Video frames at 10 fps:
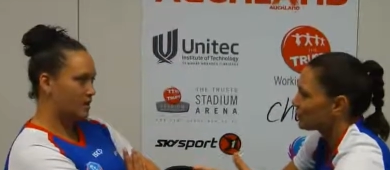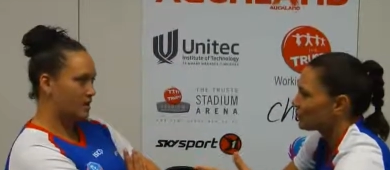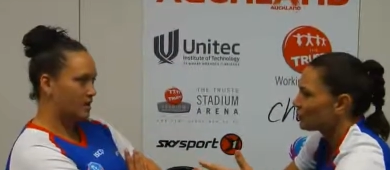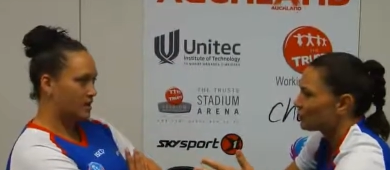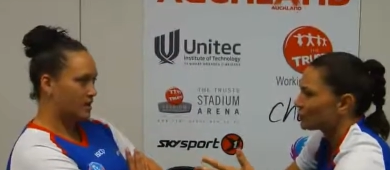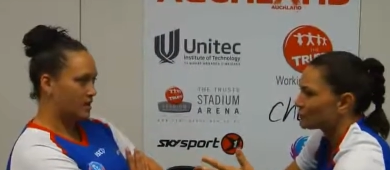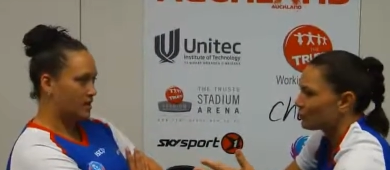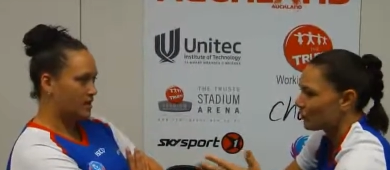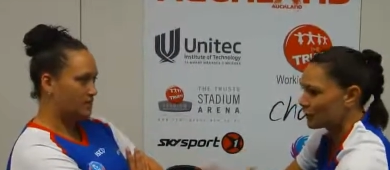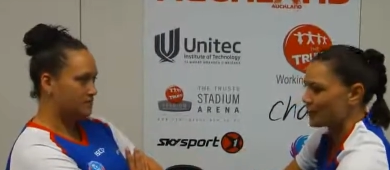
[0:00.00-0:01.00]
Speaker 1: or so
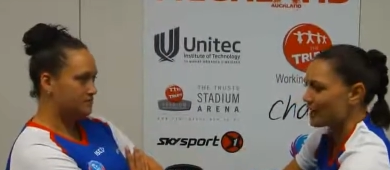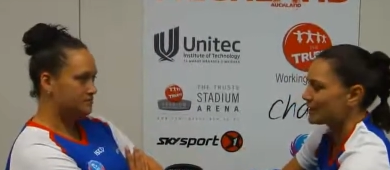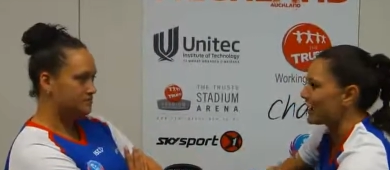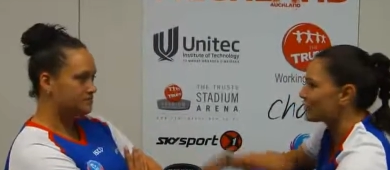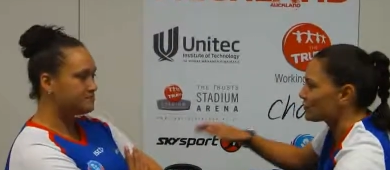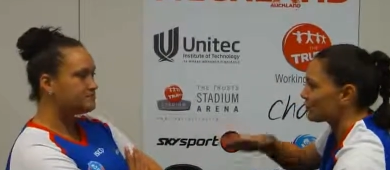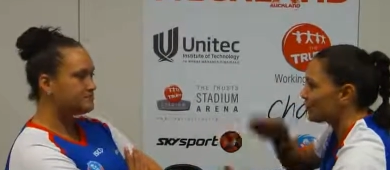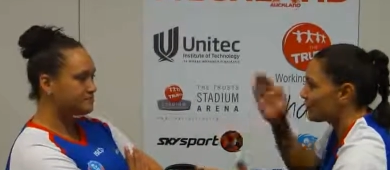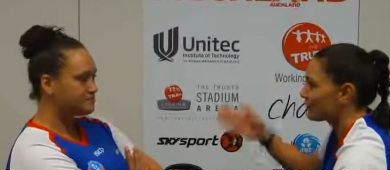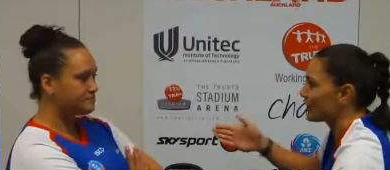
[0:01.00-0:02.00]
where you are now to
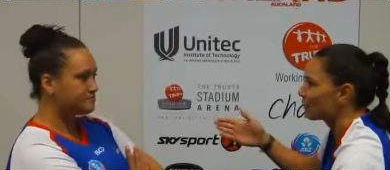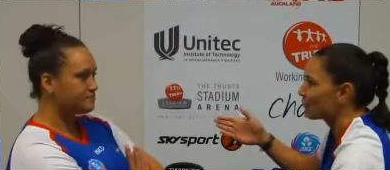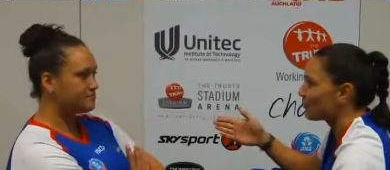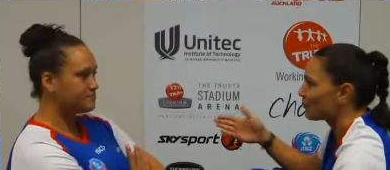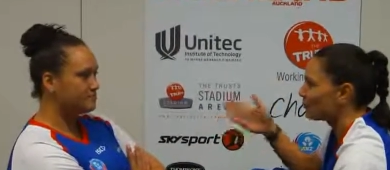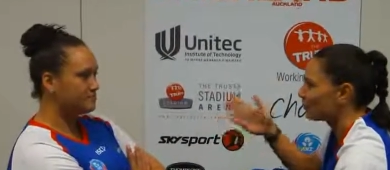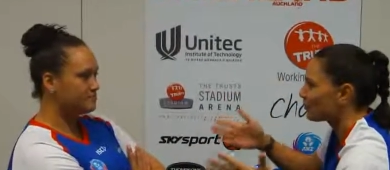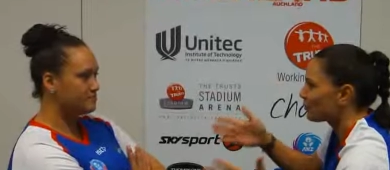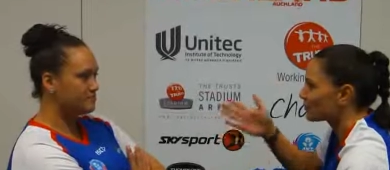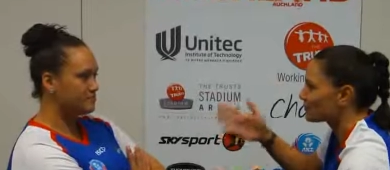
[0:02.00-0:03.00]
where you've come from?
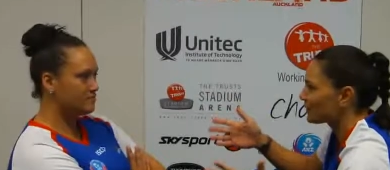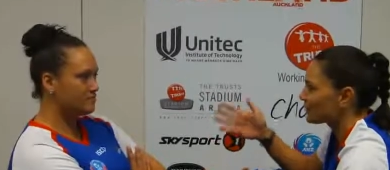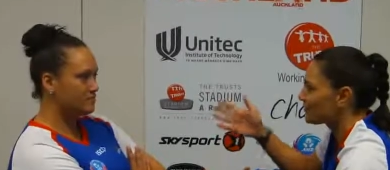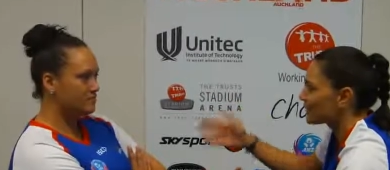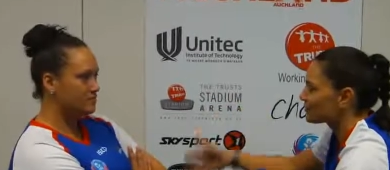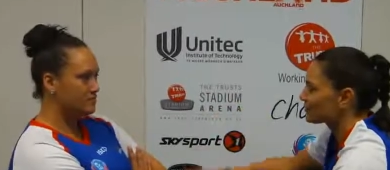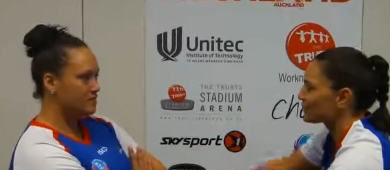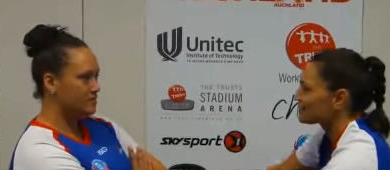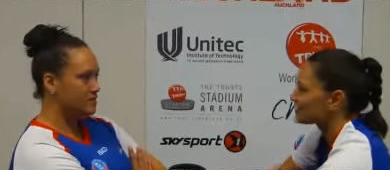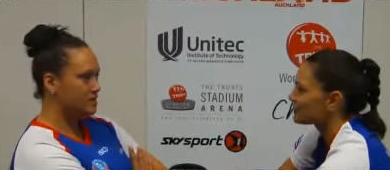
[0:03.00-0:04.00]
What's been the main
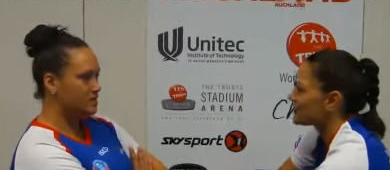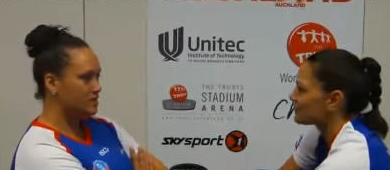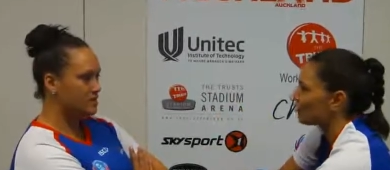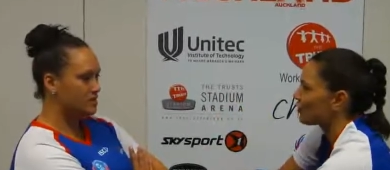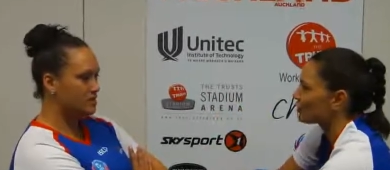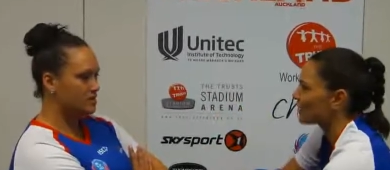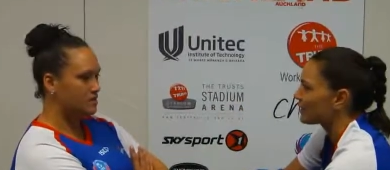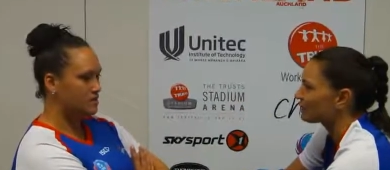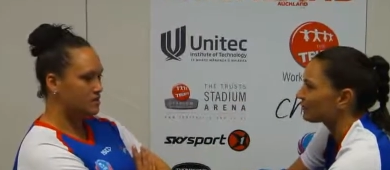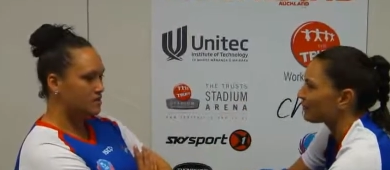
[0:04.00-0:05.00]
difference in, in your own
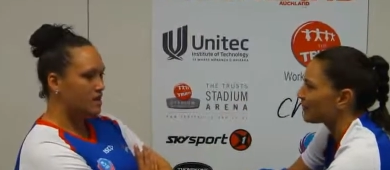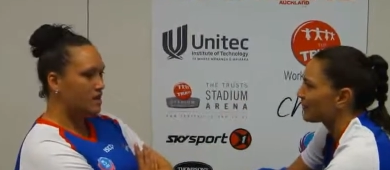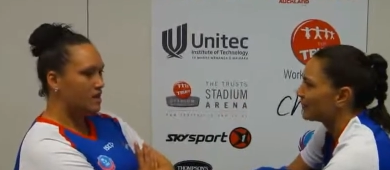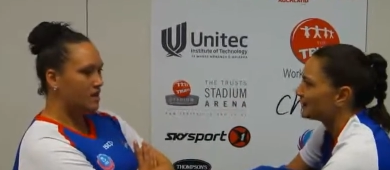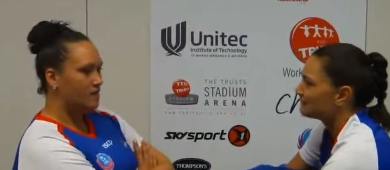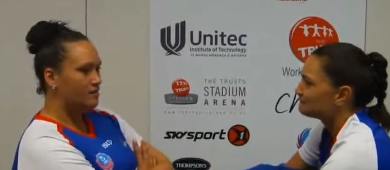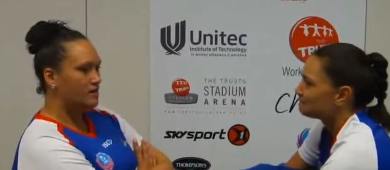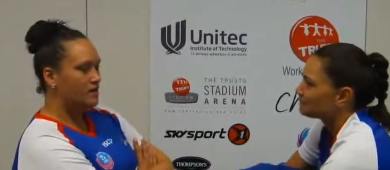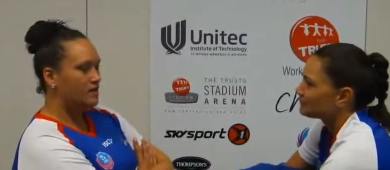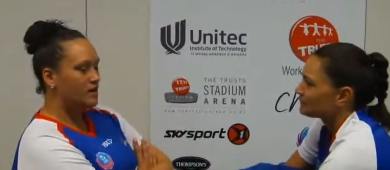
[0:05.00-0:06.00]
game?
Speaker 2: Um,
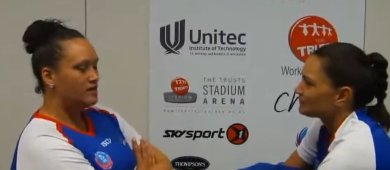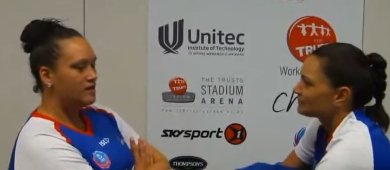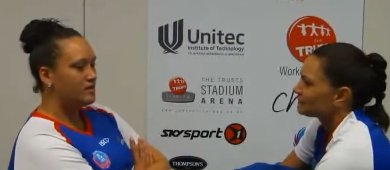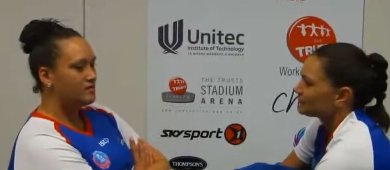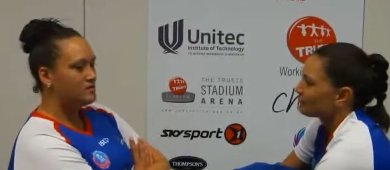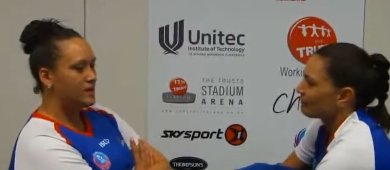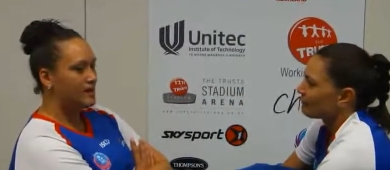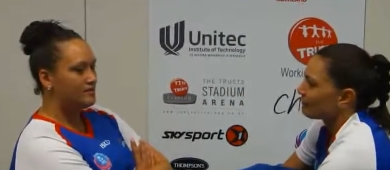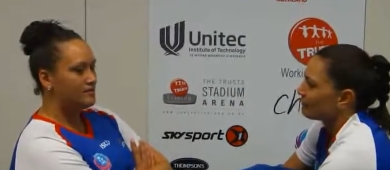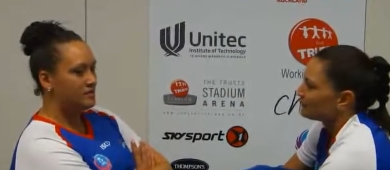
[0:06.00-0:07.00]
I think it was
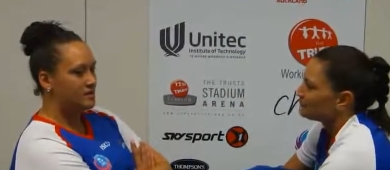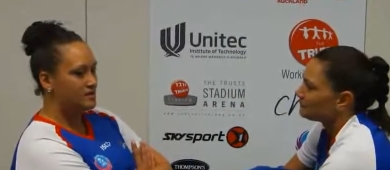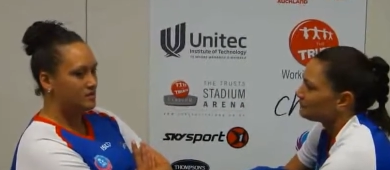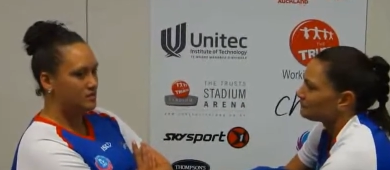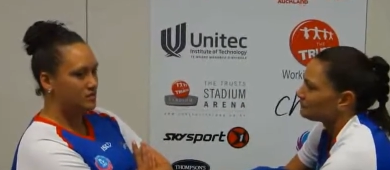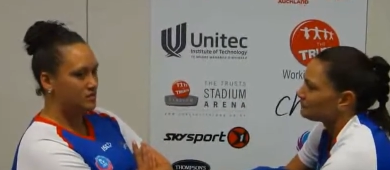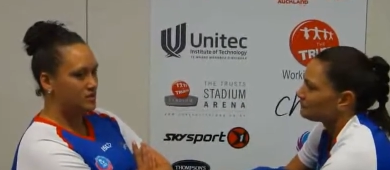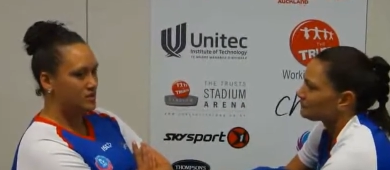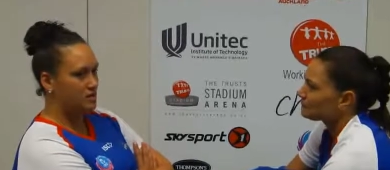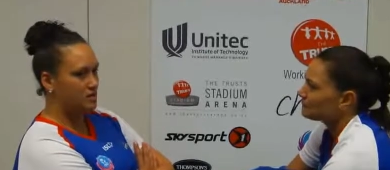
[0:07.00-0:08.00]
hard for me to
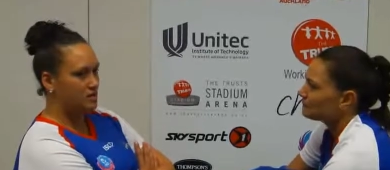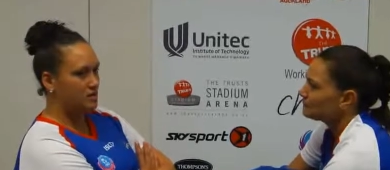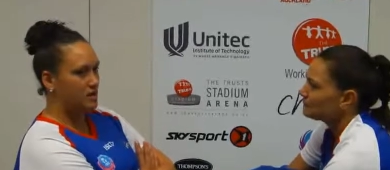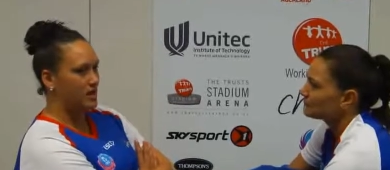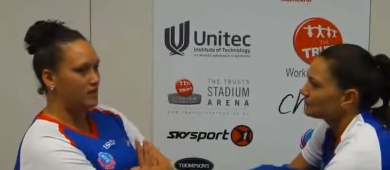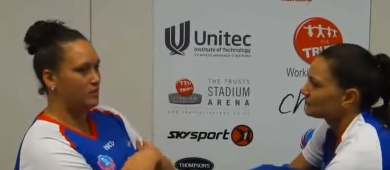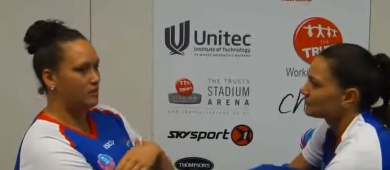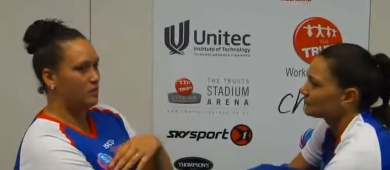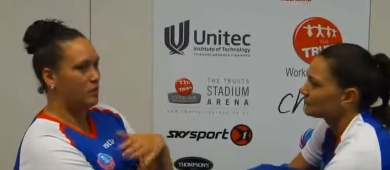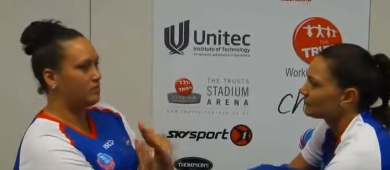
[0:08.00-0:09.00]
learn how to
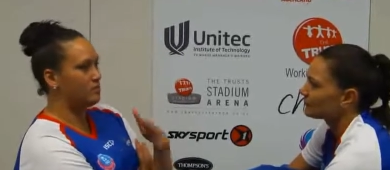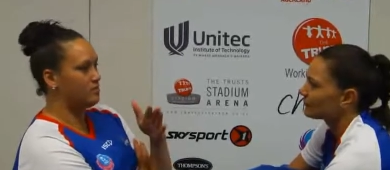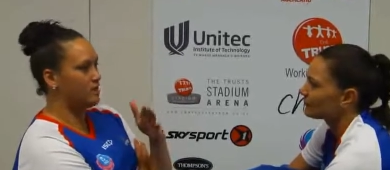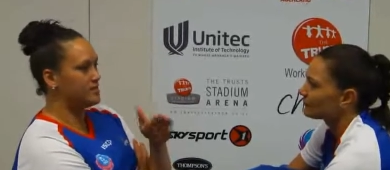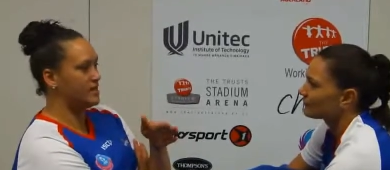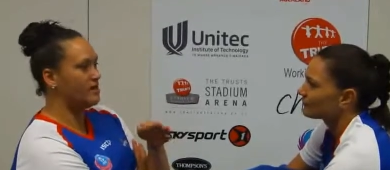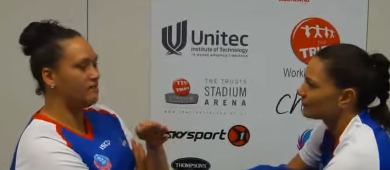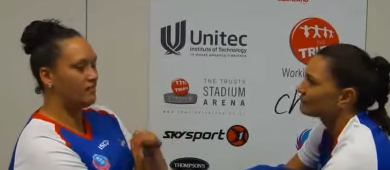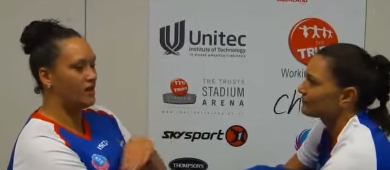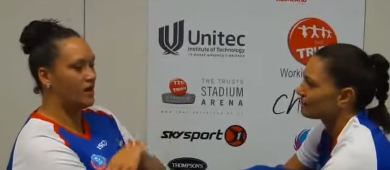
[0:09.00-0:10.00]
work myself.
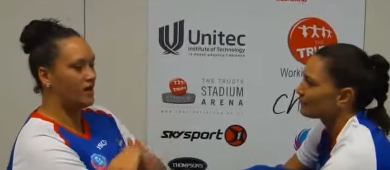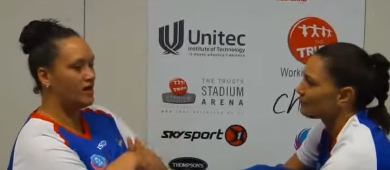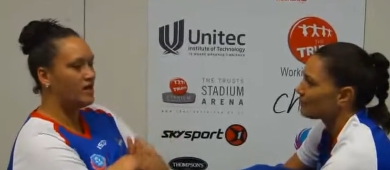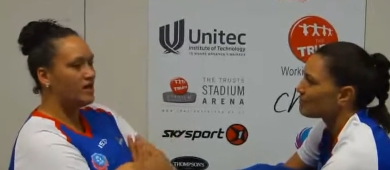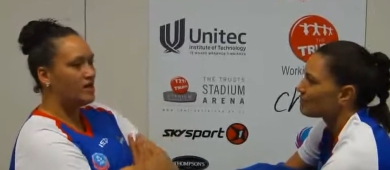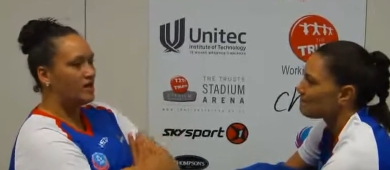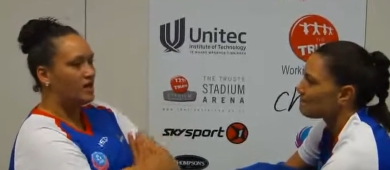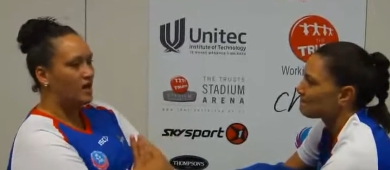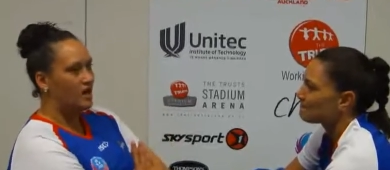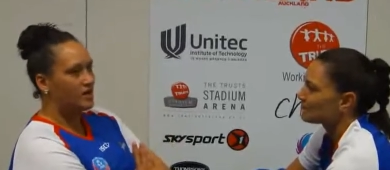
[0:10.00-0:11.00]
I, I